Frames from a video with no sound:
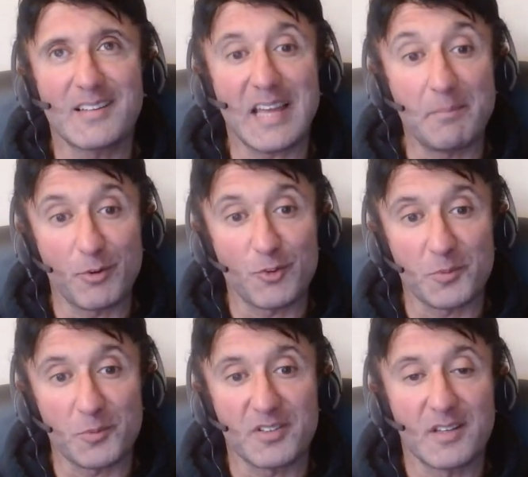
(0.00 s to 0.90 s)
10
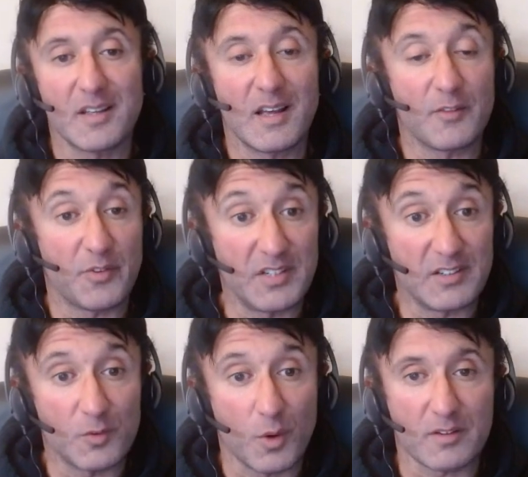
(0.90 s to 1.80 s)
push-ups, and
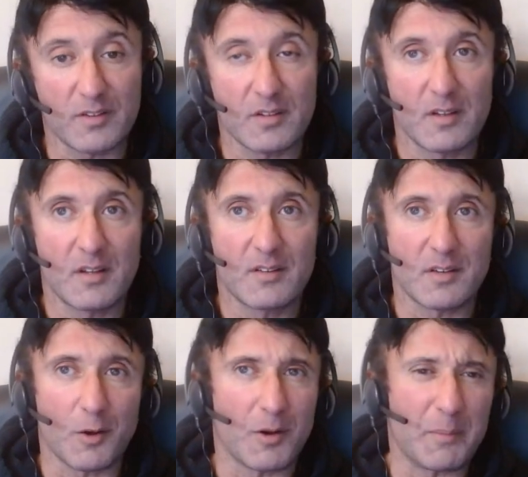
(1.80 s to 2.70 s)
15 squats.
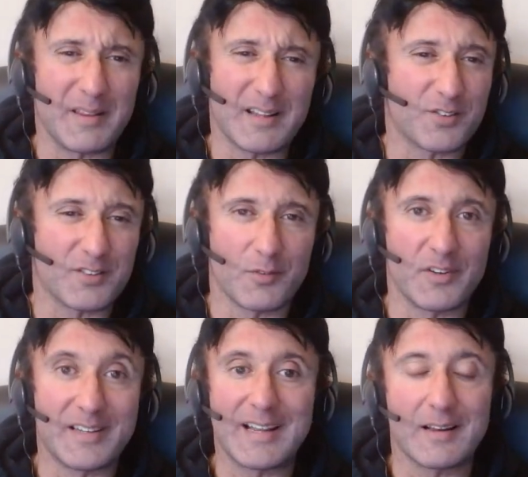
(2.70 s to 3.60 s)
So, I mean, that's just a
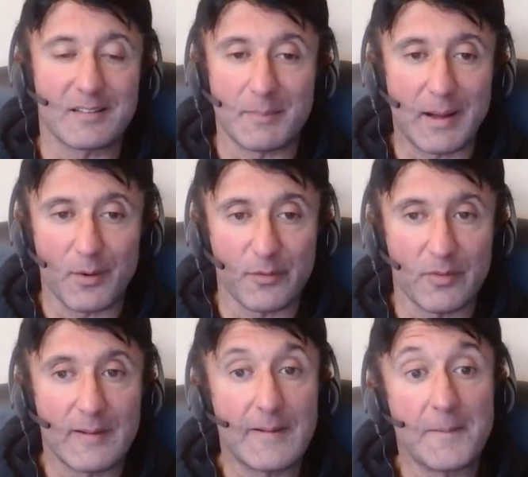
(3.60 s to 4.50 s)
ridiculous amount
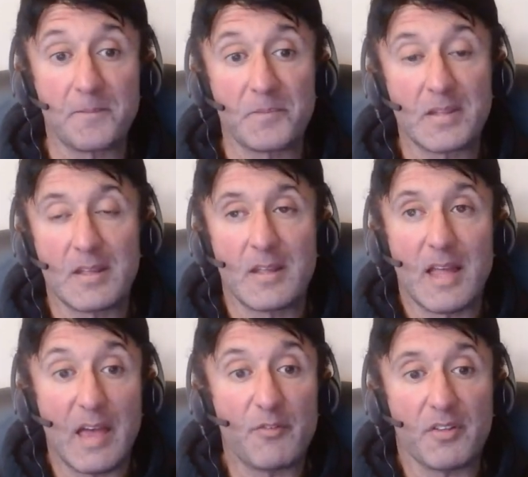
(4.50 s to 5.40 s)
of
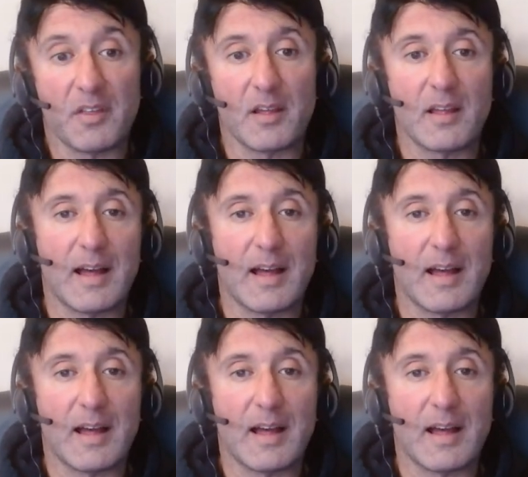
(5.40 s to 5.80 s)
everything.